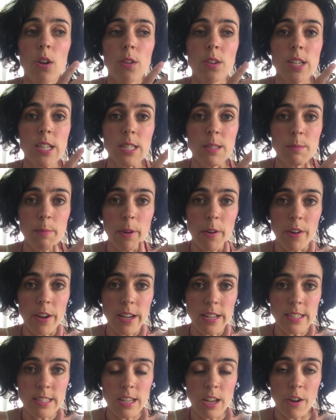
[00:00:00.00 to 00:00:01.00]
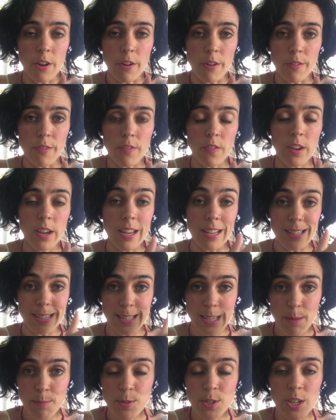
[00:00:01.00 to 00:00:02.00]
experience of
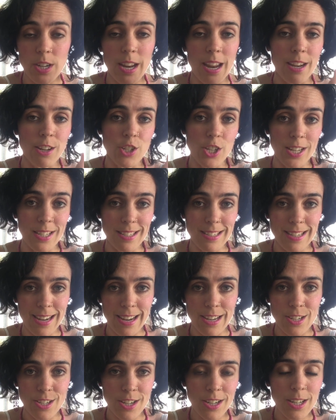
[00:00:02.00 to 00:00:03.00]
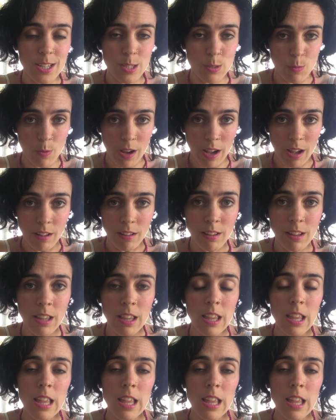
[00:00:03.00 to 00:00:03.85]
conception and gestation as well.